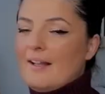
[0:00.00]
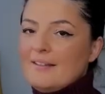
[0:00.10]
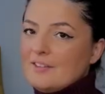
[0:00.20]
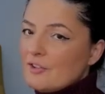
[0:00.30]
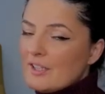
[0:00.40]

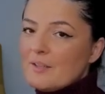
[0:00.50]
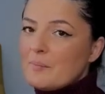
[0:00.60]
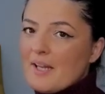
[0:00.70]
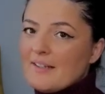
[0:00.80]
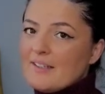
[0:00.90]
And you can
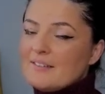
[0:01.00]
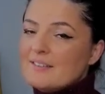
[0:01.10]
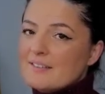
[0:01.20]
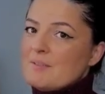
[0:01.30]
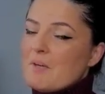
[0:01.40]
apply that
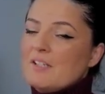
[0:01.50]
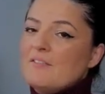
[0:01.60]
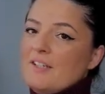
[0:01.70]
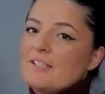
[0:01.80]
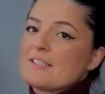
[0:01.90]

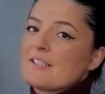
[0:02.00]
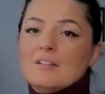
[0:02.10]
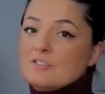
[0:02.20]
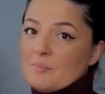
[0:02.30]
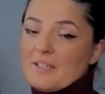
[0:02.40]
Smartfix
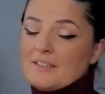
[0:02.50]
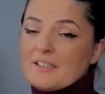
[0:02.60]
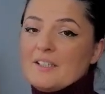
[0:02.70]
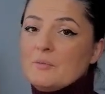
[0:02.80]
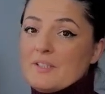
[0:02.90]

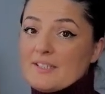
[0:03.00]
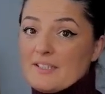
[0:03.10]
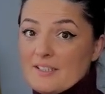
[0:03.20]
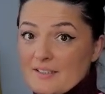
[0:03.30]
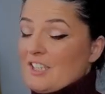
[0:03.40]
automatically with
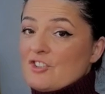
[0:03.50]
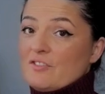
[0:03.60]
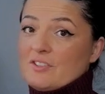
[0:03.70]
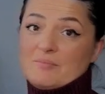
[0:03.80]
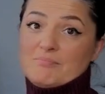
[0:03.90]
a touch
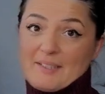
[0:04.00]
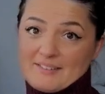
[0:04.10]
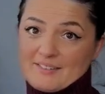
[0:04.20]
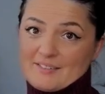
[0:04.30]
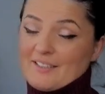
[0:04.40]
of a button.